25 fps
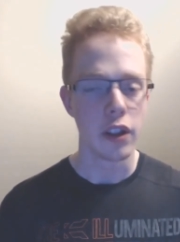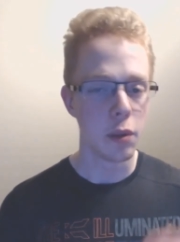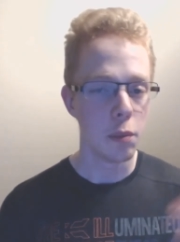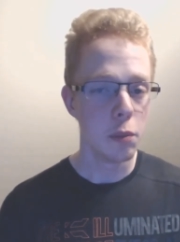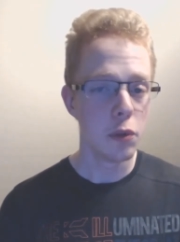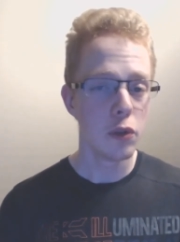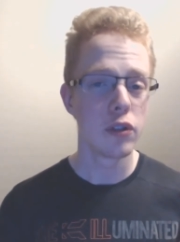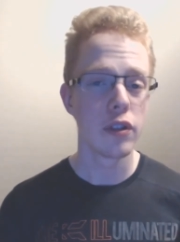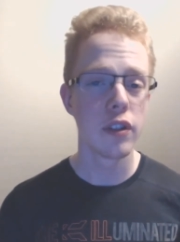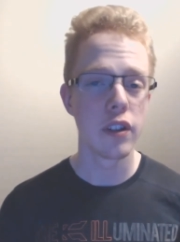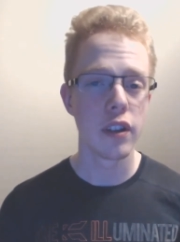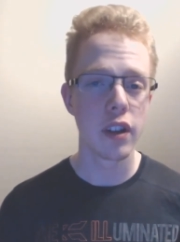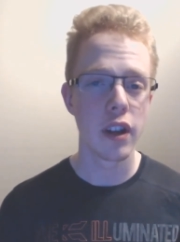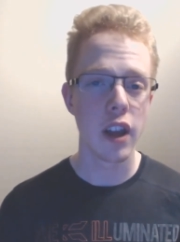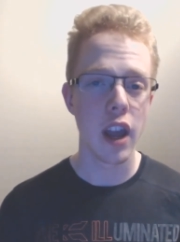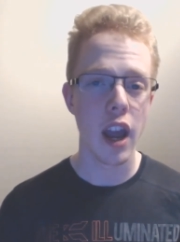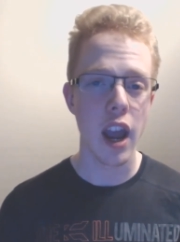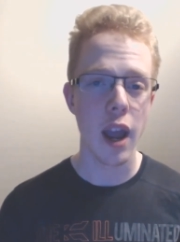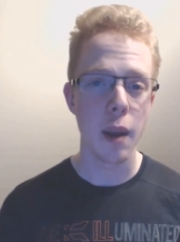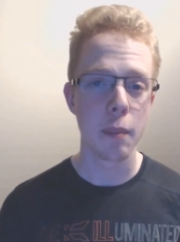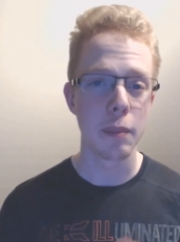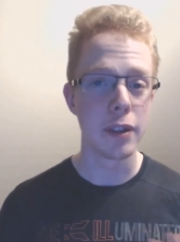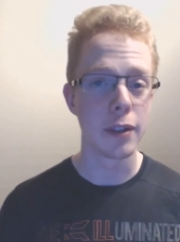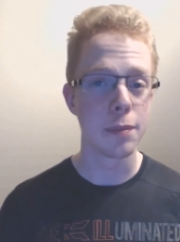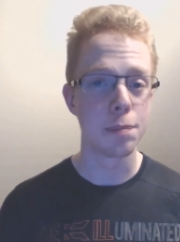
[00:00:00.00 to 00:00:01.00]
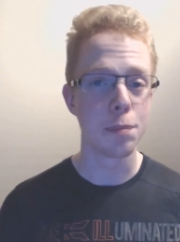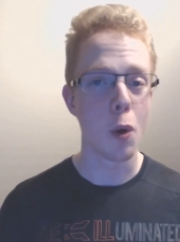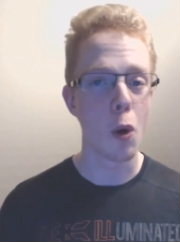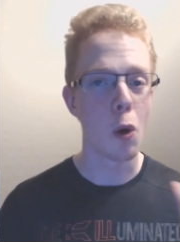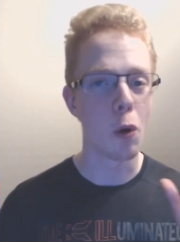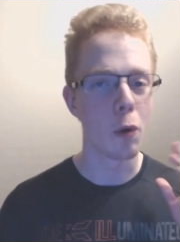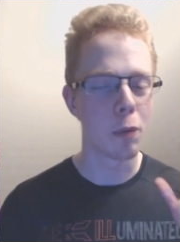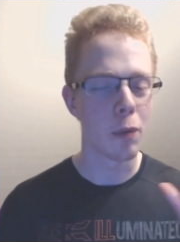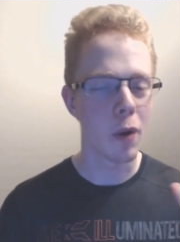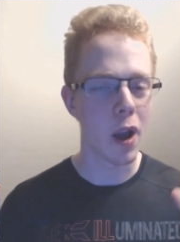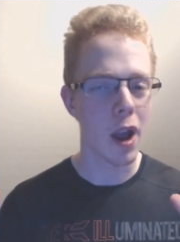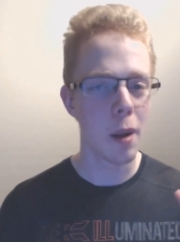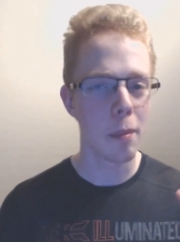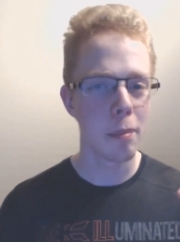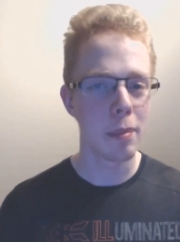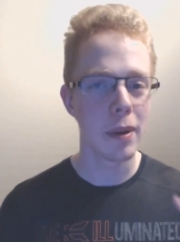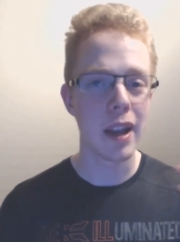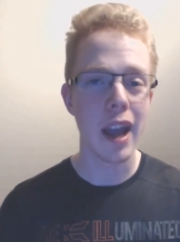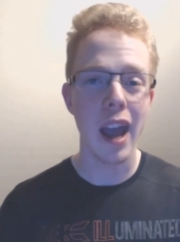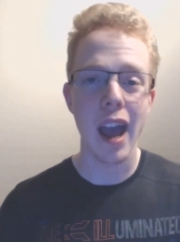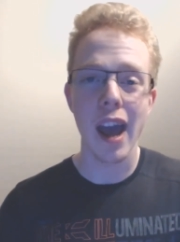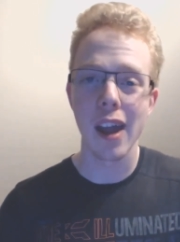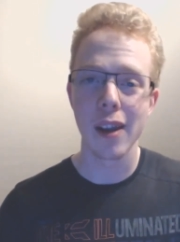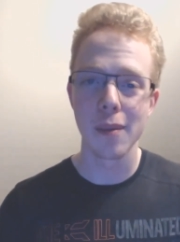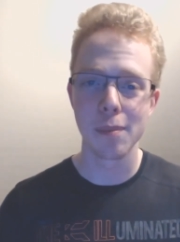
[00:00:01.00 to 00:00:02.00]
The music in the game is both
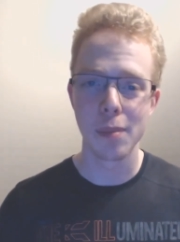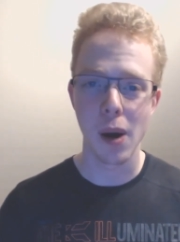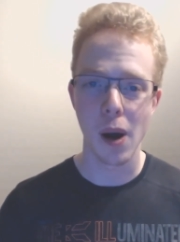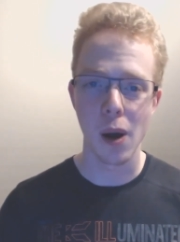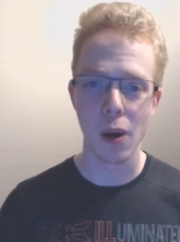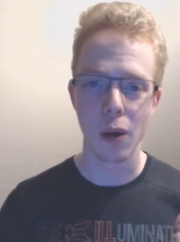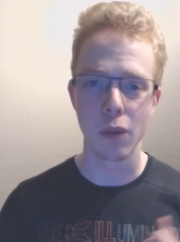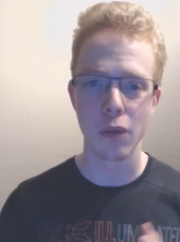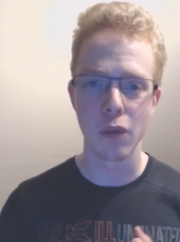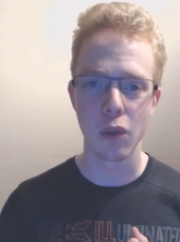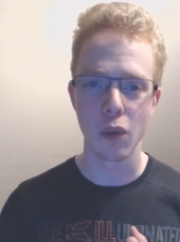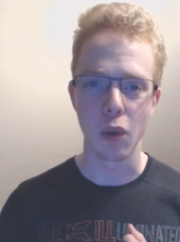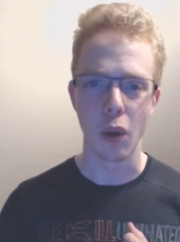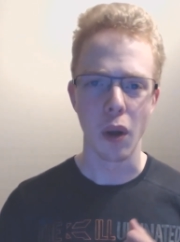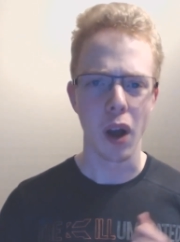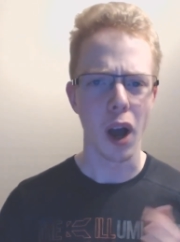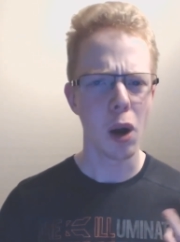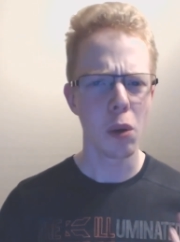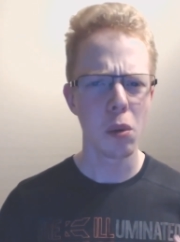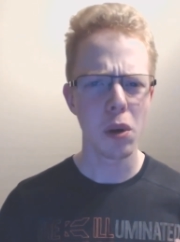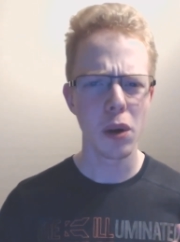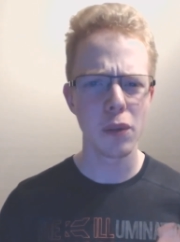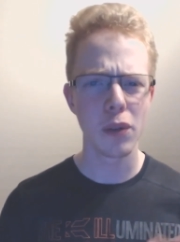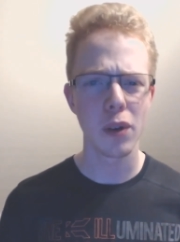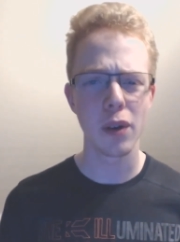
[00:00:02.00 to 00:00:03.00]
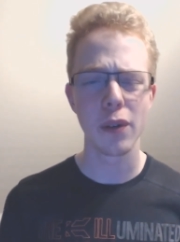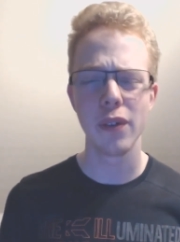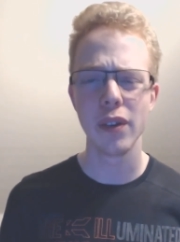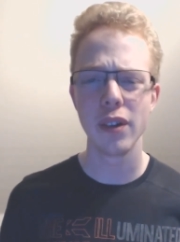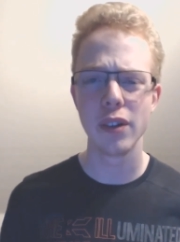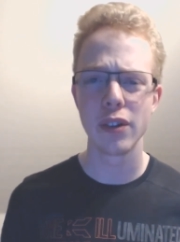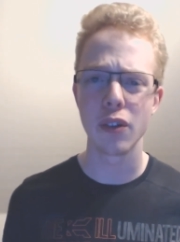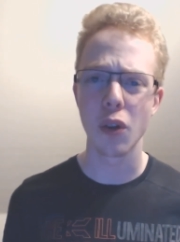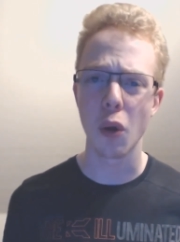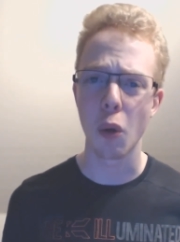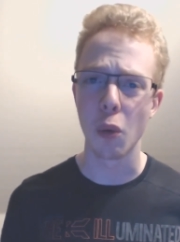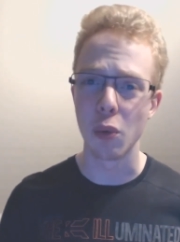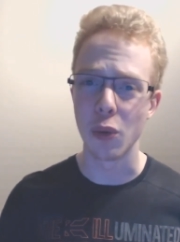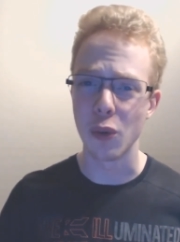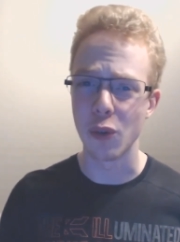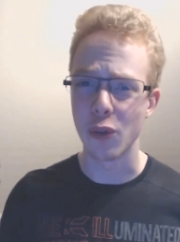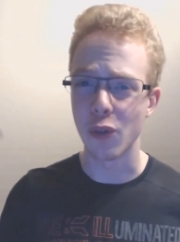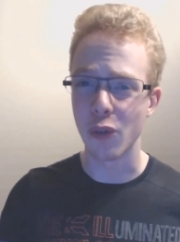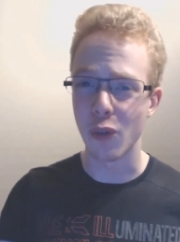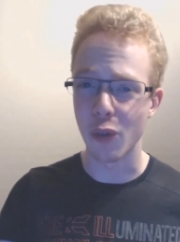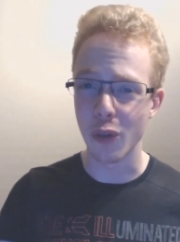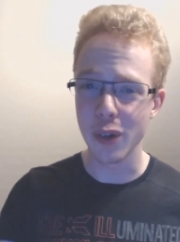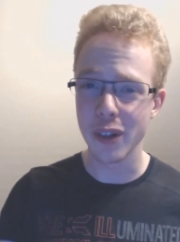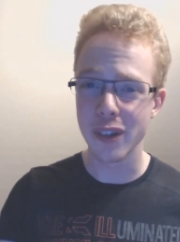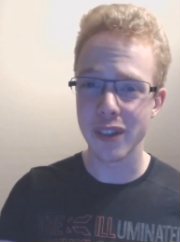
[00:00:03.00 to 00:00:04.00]
epic and powerful. However, I think there's only
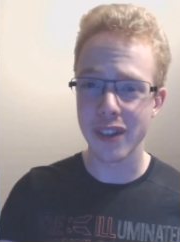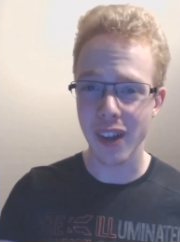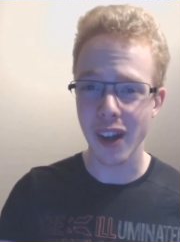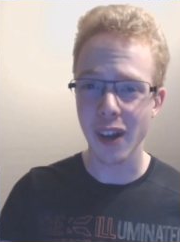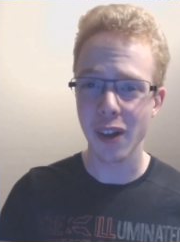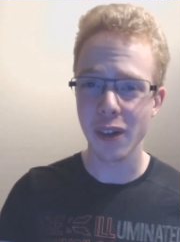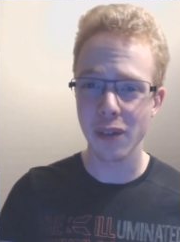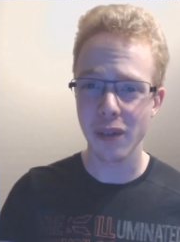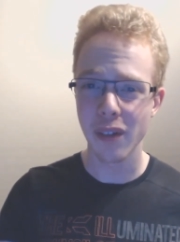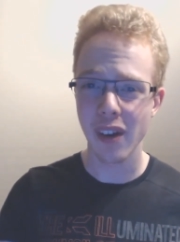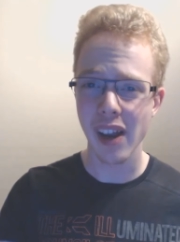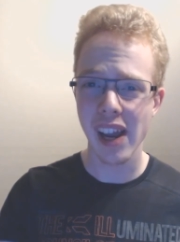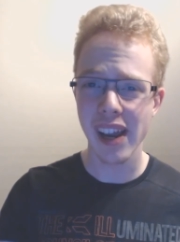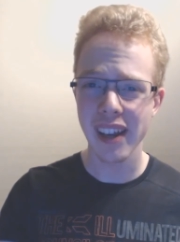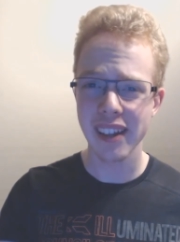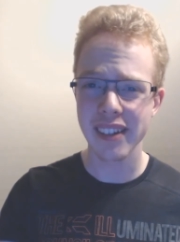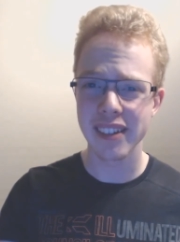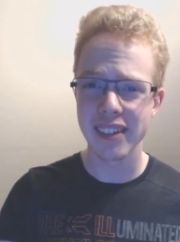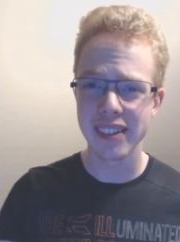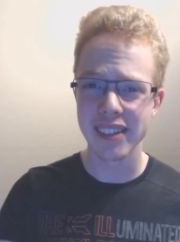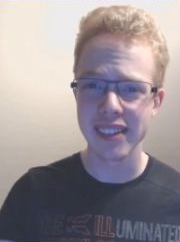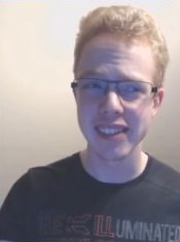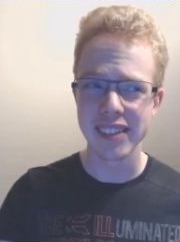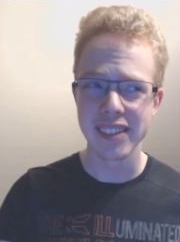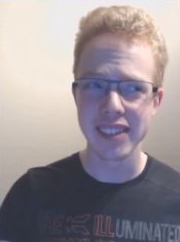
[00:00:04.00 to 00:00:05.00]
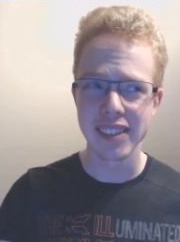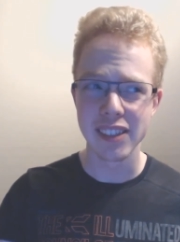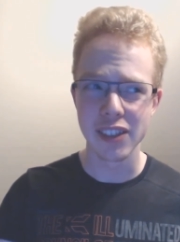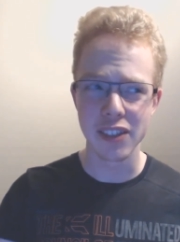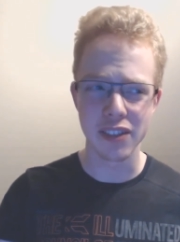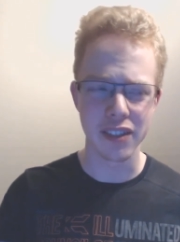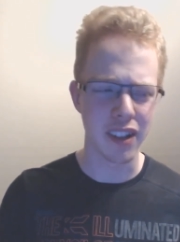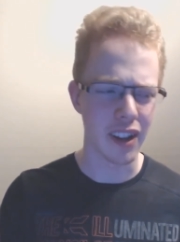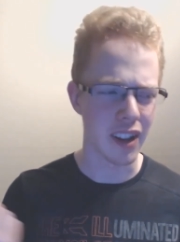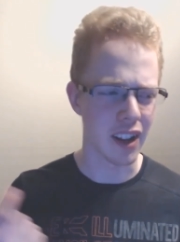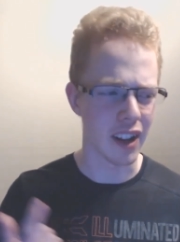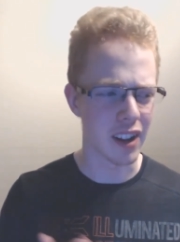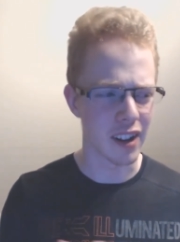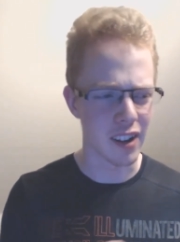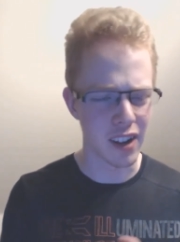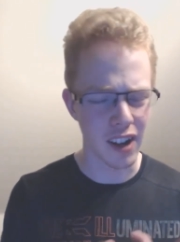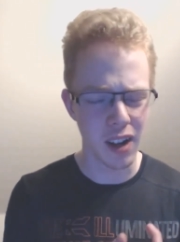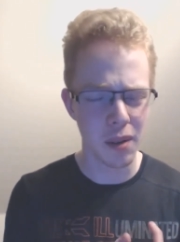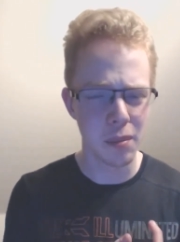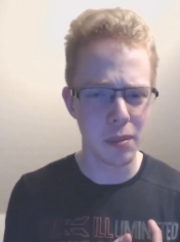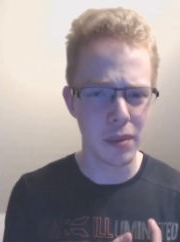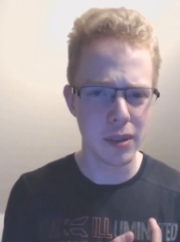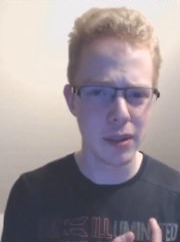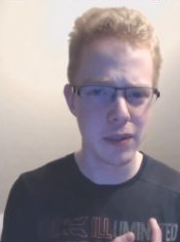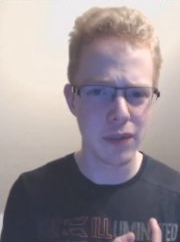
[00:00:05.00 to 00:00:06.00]
3 soundtracks. There's like a
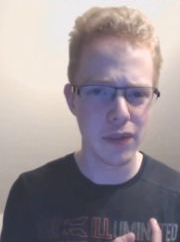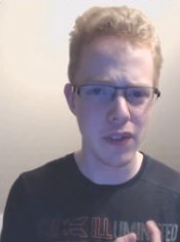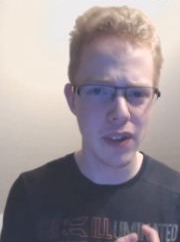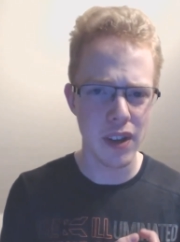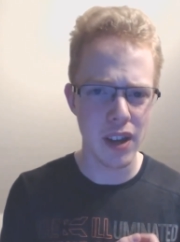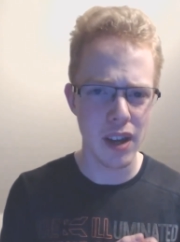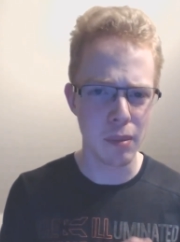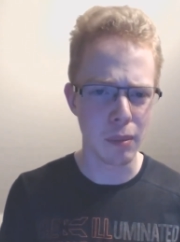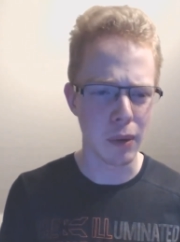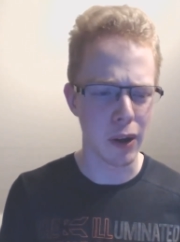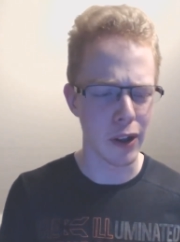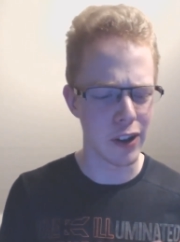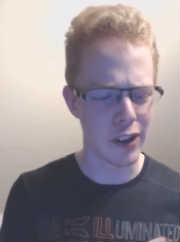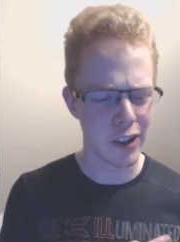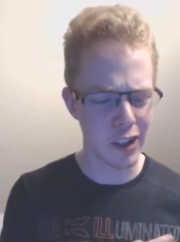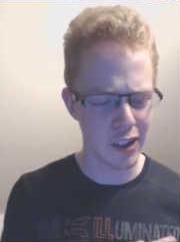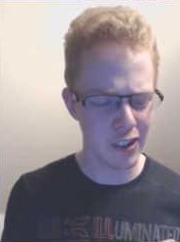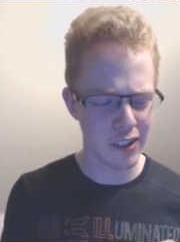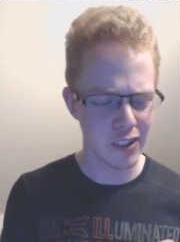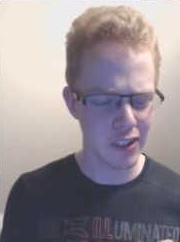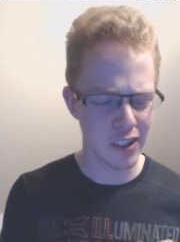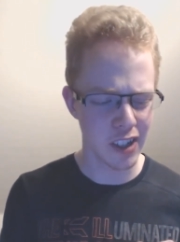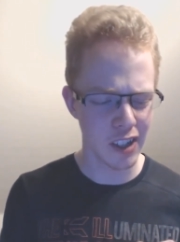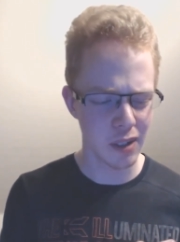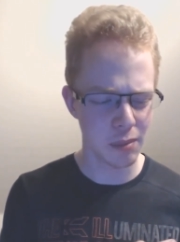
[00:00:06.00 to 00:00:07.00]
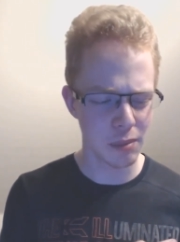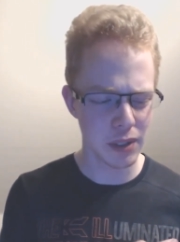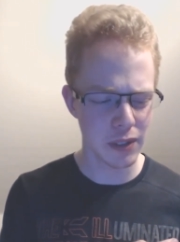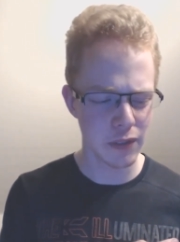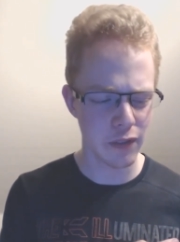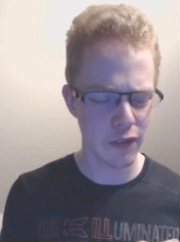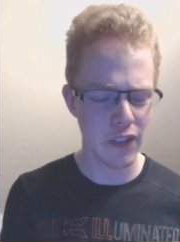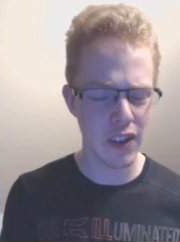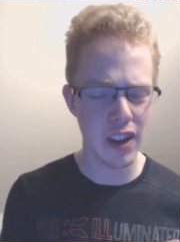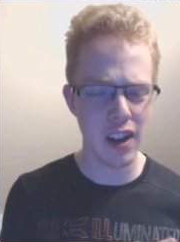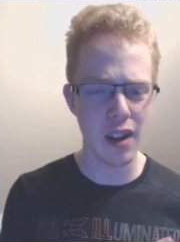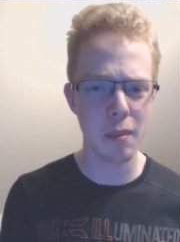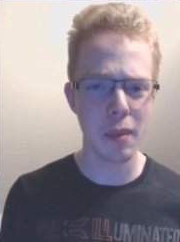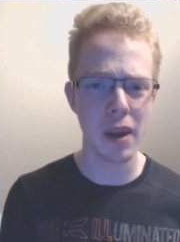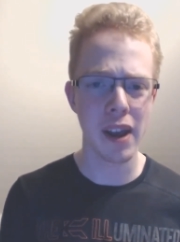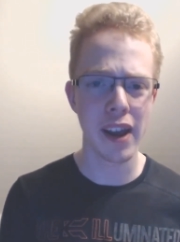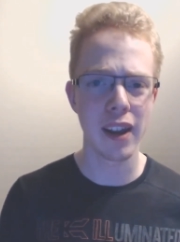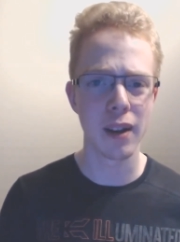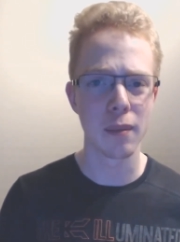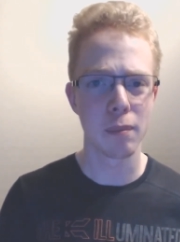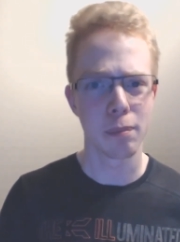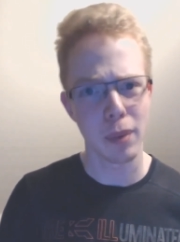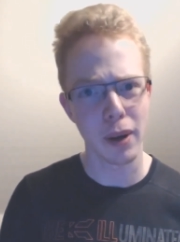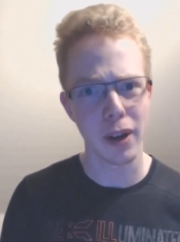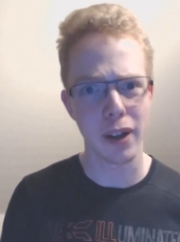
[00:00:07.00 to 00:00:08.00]
combat theme, a non-combat theme,
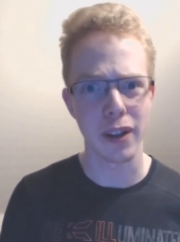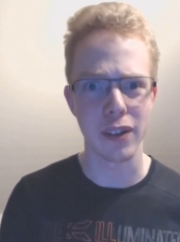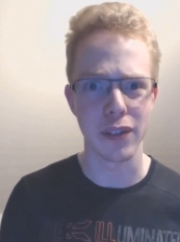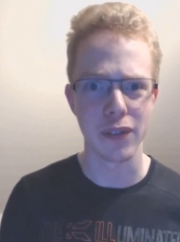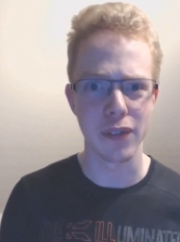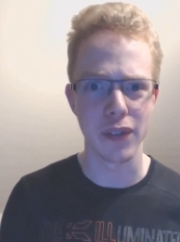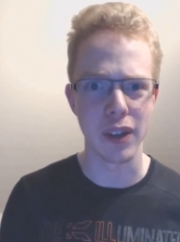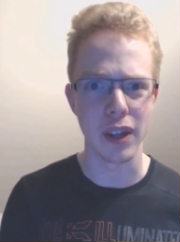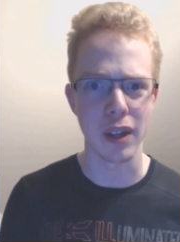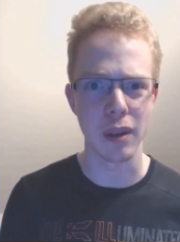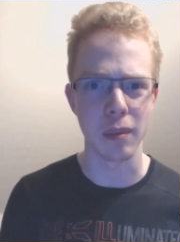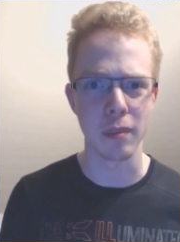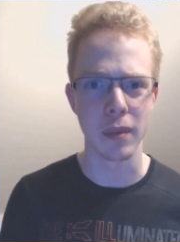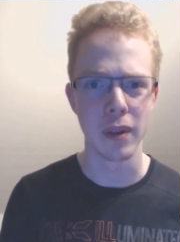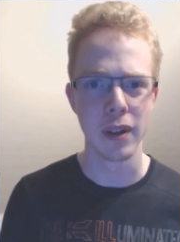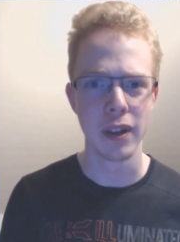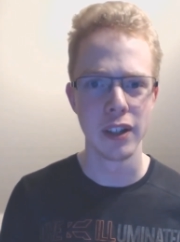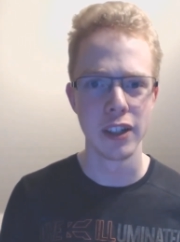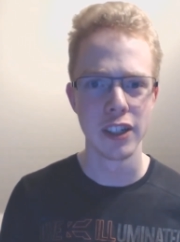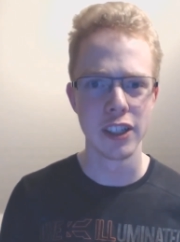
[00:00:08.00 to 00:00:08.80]
and a boss theme.